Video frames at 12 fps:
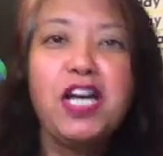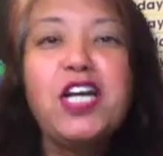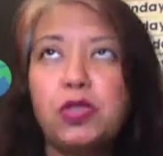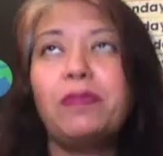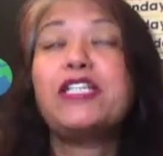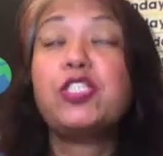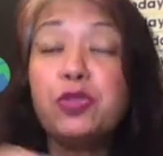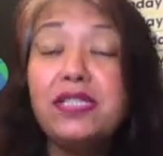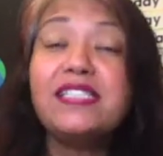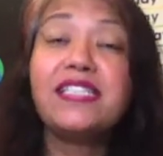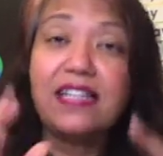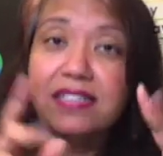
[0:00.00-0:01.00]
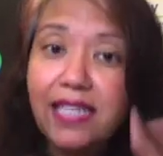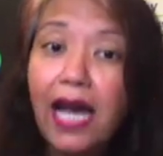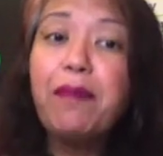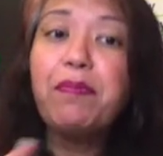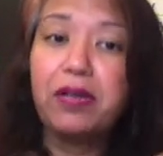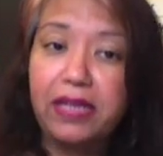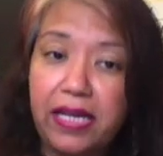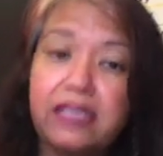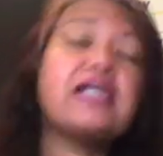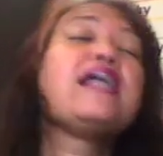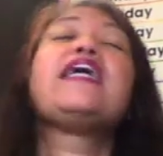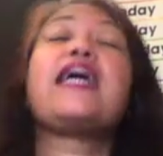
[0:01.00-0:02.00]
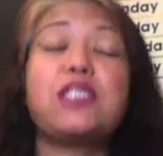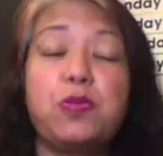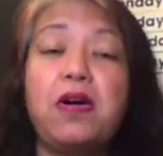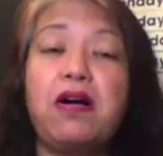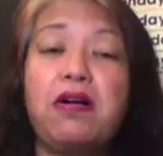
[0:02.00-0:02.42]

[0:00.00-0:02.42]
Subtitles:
So my students can type on it as well